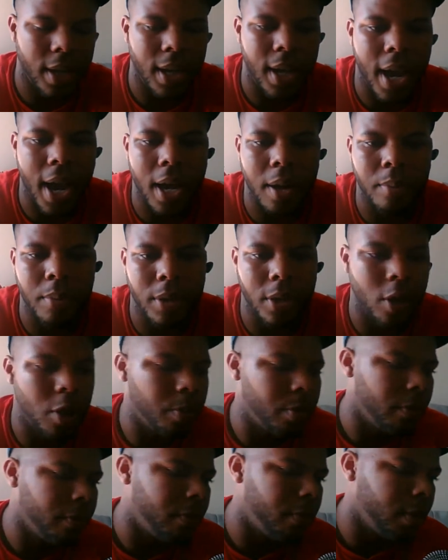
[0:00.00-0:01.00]
Like he had him in the
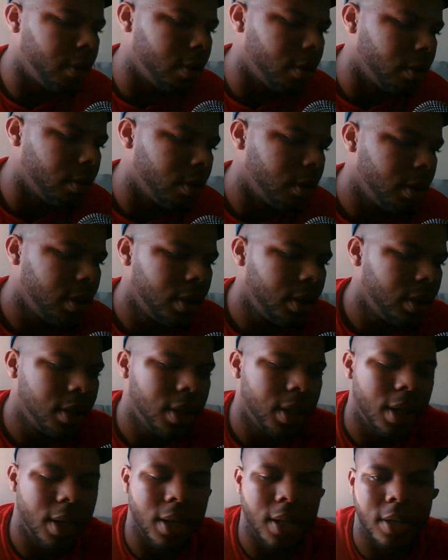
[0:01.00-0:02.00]
open field,
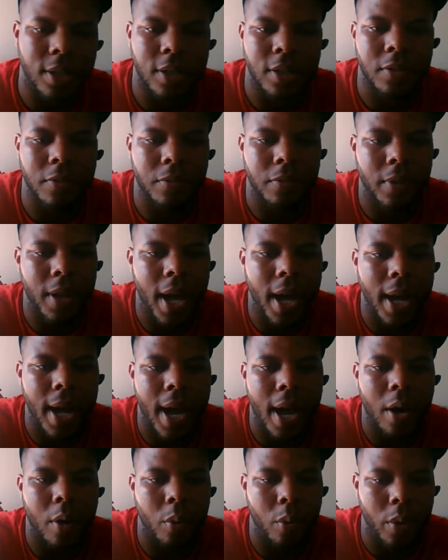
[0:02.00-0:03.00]
and he just flat
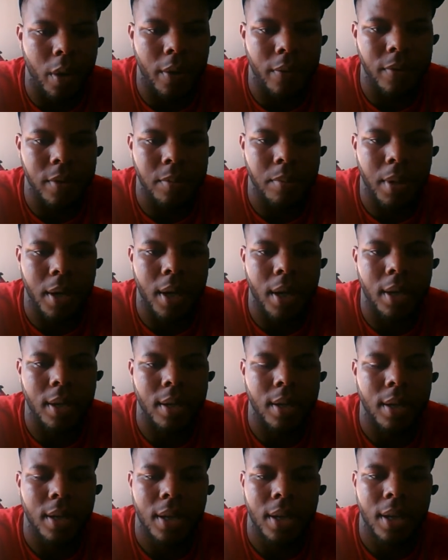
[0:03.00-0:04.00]
out whiffs,
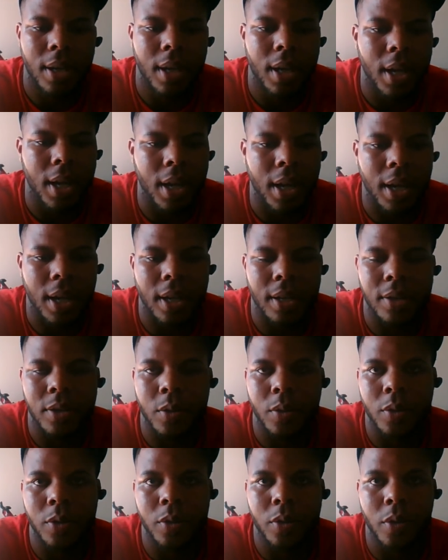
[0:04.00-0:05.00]
man. And
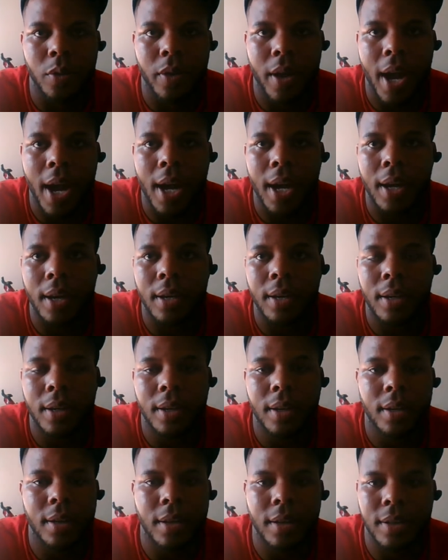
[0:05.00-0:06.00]
as soon as you do that,
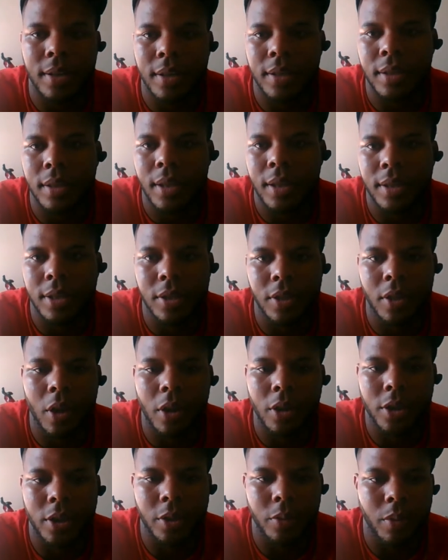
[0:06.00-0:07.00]
that's just
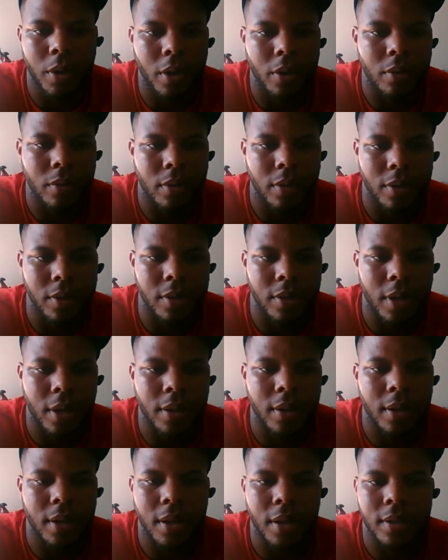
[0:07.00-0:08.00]
all she wrote. There's
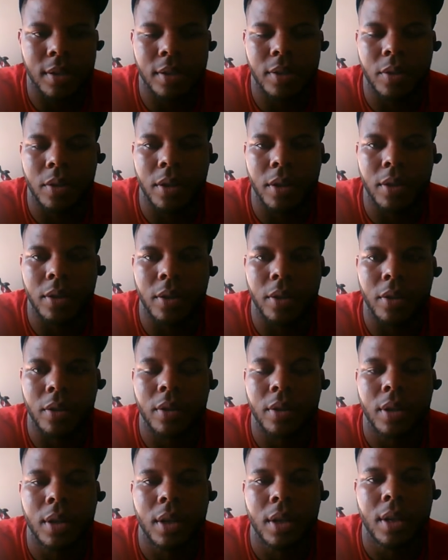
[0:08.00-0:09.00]
nothing else that you can
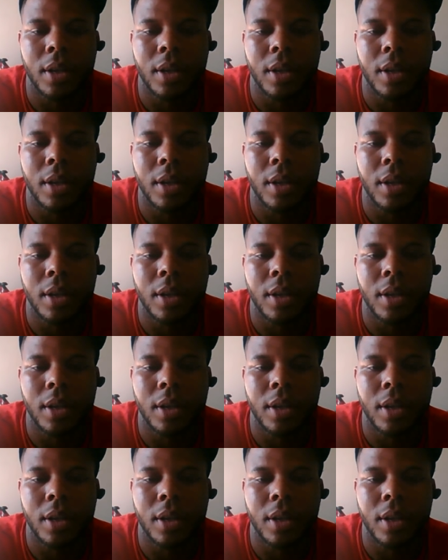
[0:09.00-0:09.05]
do.